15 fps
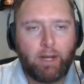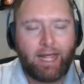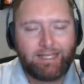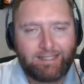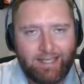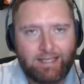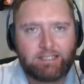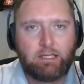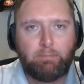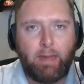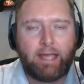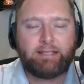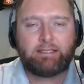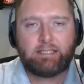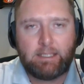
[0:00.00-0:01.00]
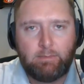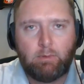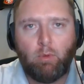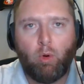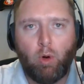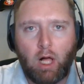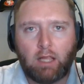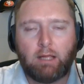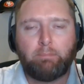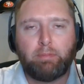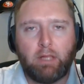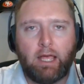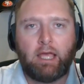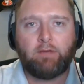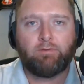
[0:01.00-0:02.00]
but anticipate Simi Moala
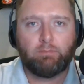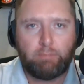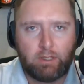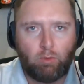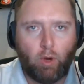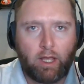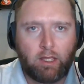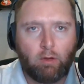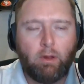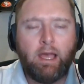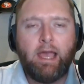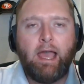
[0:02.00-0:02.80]
playing for BYU.